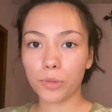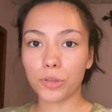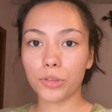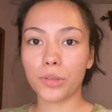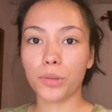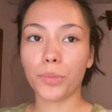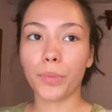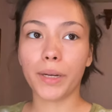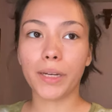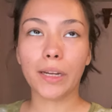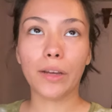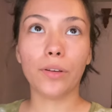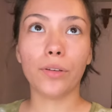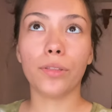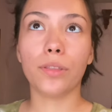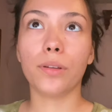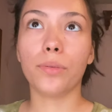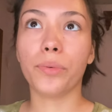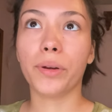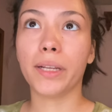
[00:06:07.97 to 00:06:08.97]
using right
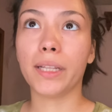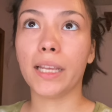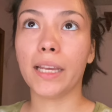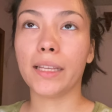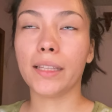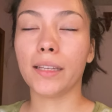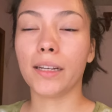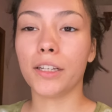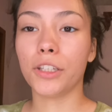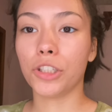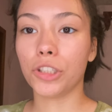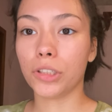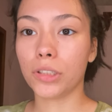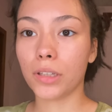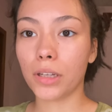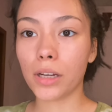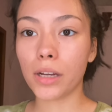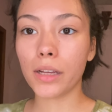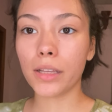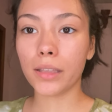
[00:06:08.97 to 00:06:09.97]
now the ring light that I
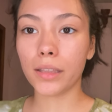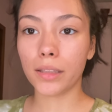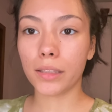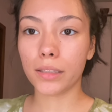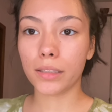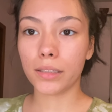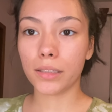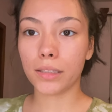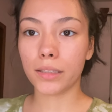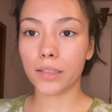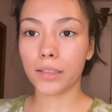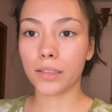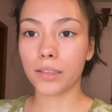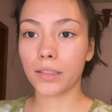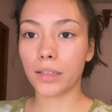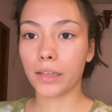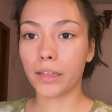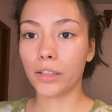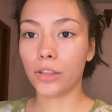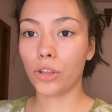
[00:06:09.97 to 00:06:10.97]
just got. This
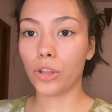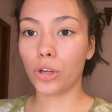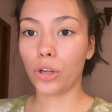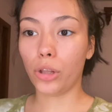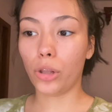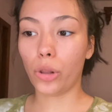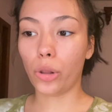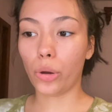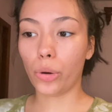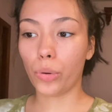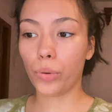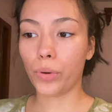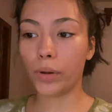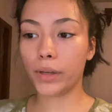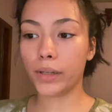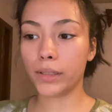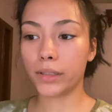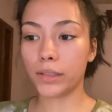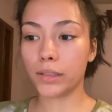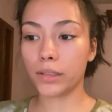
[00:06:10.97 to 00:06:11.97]
is like the
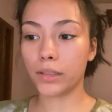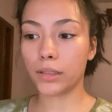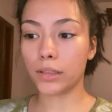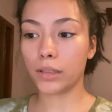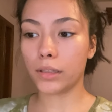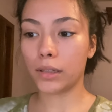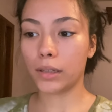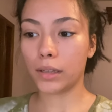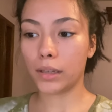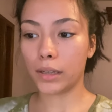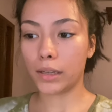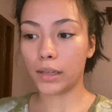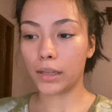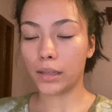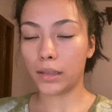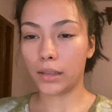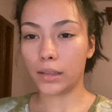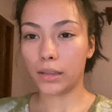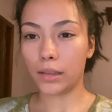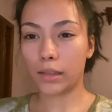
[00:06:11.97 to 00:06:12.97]
lowest
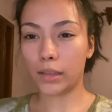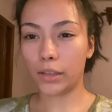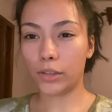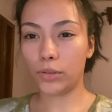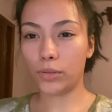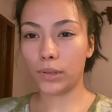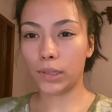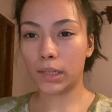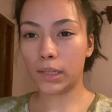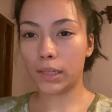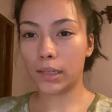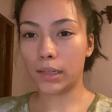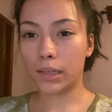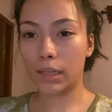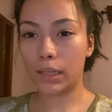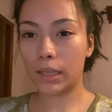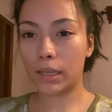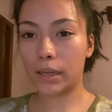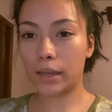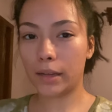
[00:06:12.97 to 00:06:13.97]
that you
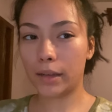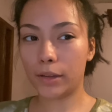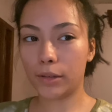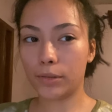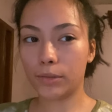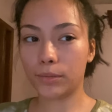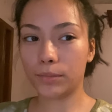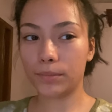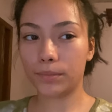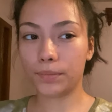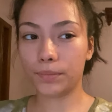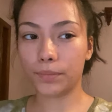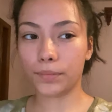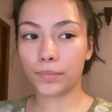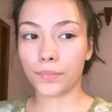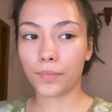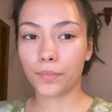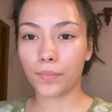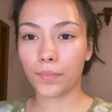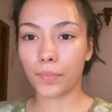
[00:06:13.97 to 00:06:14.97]
can get.
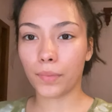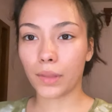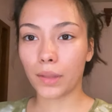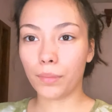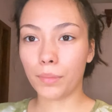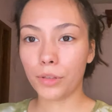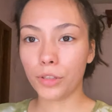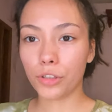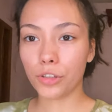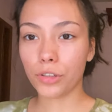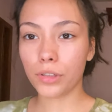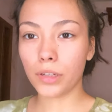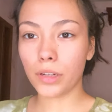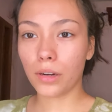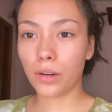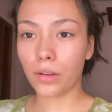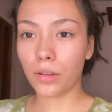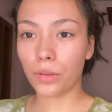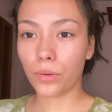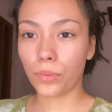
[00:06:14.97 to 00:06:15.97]
Let me turn
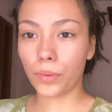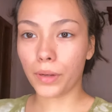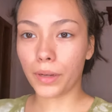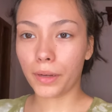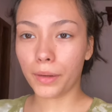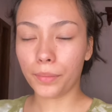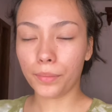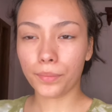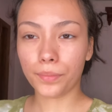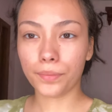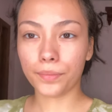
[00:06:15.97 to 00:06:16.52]
it all the way.